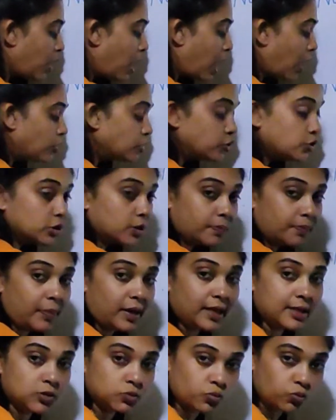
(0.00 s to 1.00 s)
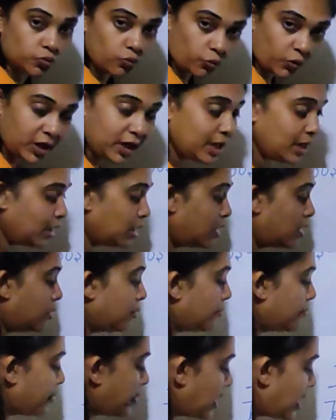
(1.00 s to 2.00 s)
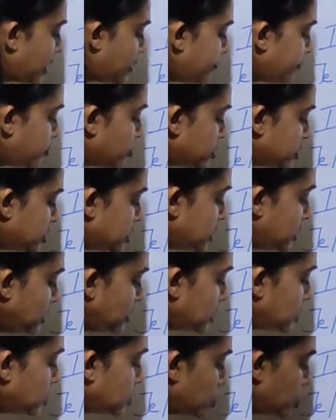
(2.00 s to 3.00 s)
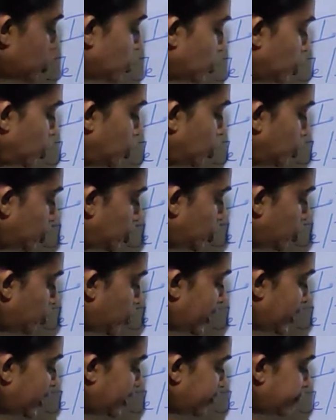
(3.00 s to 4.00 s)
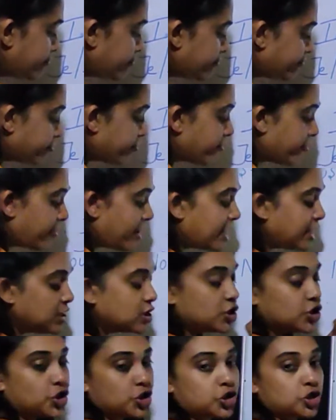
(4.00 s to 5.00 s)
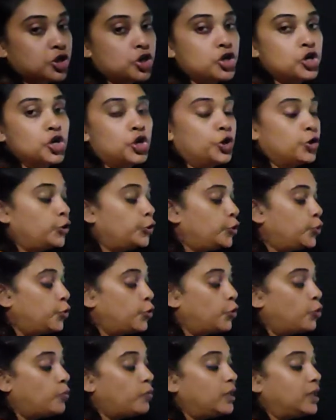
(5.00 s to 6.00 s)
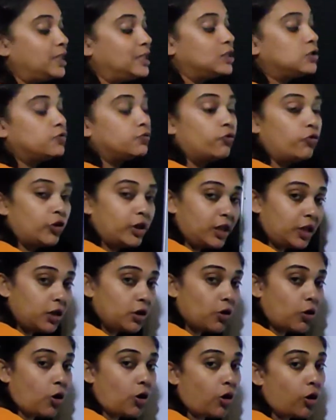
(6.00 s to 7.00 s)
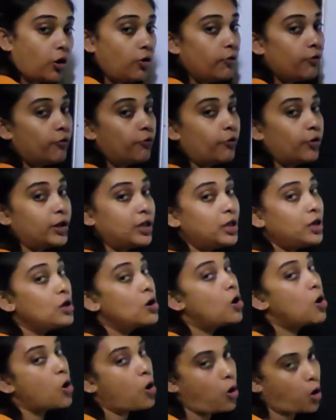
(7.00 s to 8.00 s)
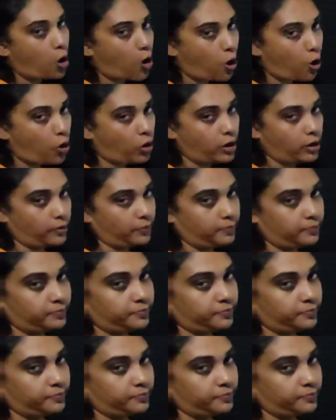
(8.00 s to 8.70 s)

How to replace we? By putting nous in French. Nous means we or we all.